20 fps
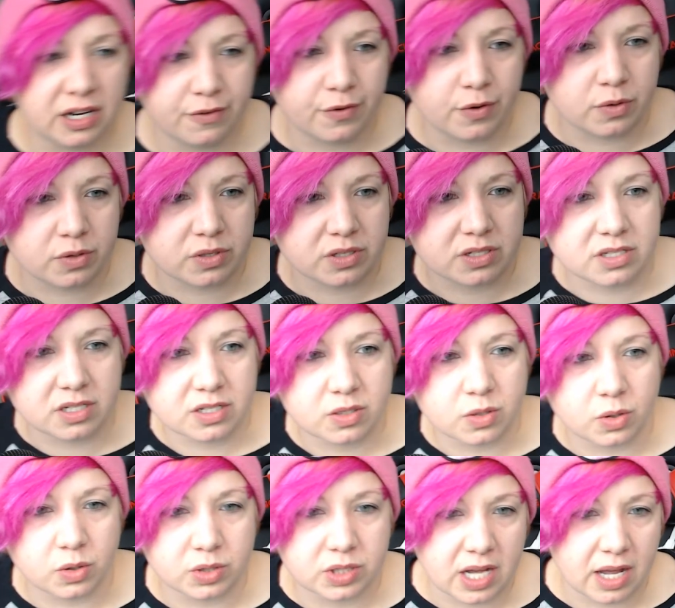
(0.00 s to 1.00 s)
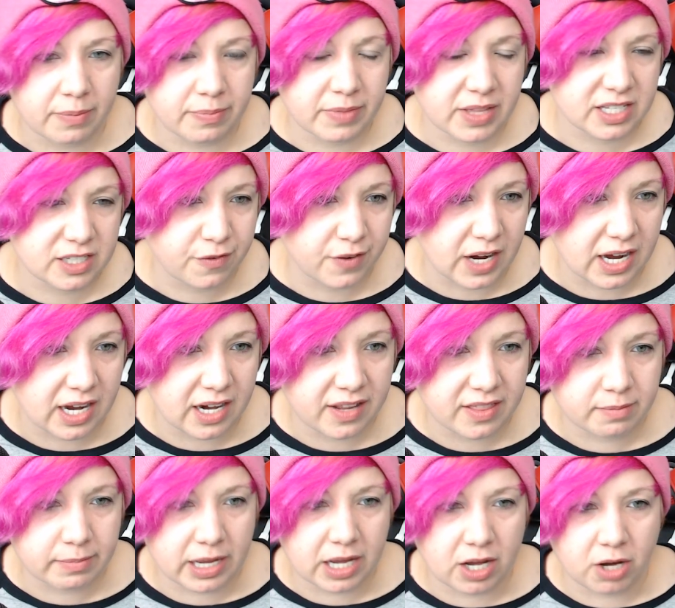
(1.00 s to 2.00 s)
of focus this whole time. That's fine. I
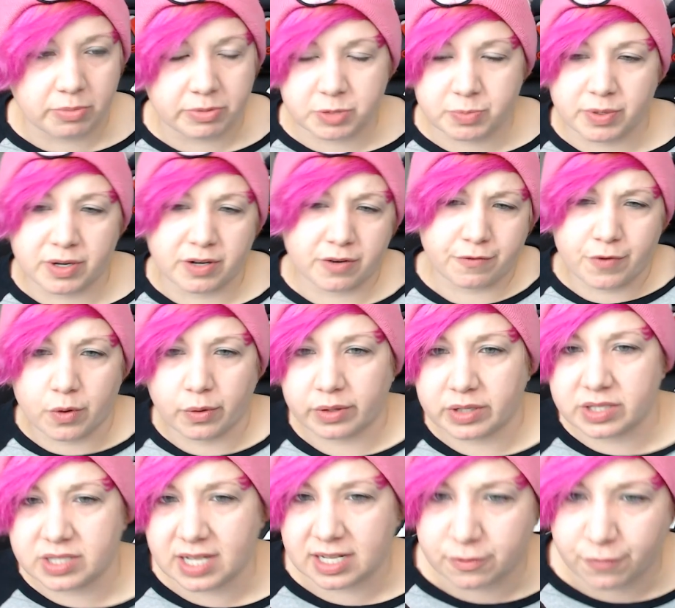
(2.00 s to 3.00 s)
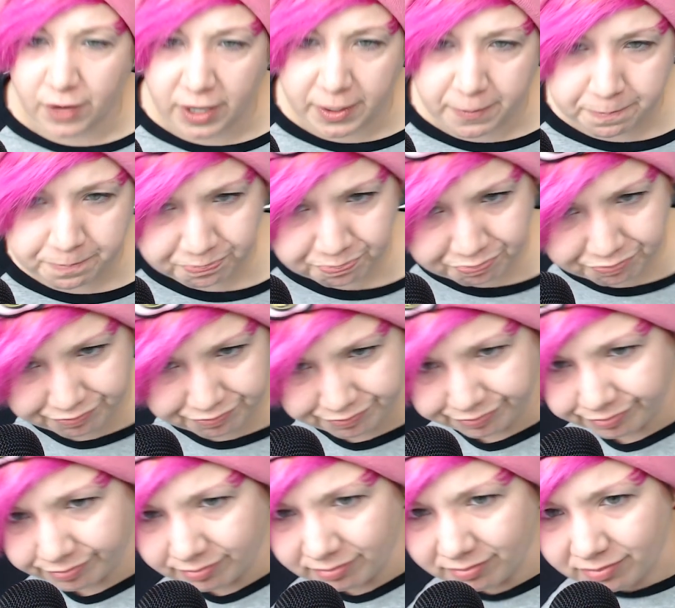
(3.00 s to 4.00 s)
think my helmet's been in focus. That's fine.
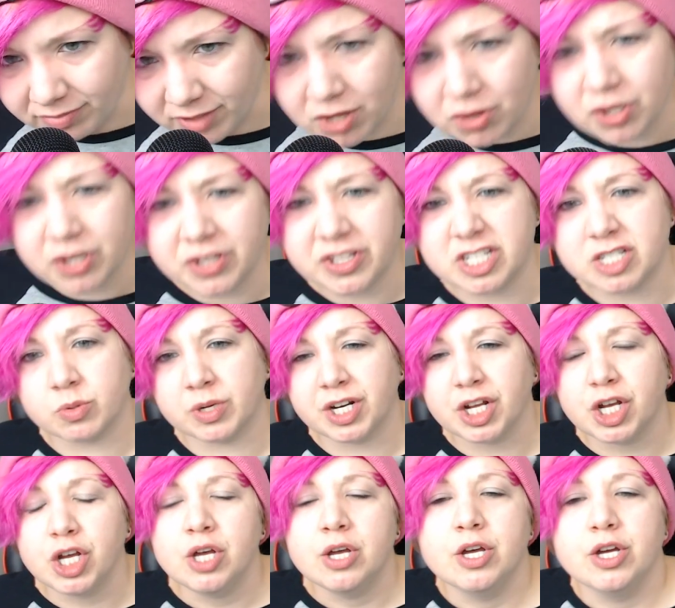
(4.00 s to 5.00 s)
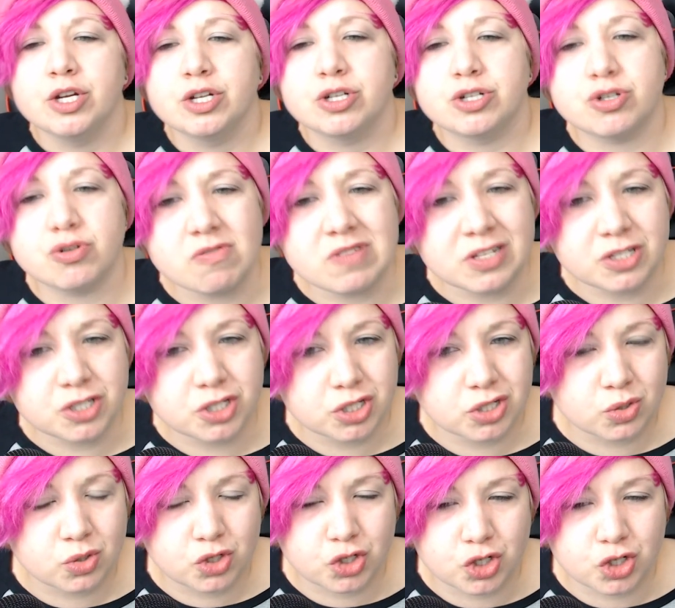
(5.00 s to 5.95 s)
Look at this one. Zyuran's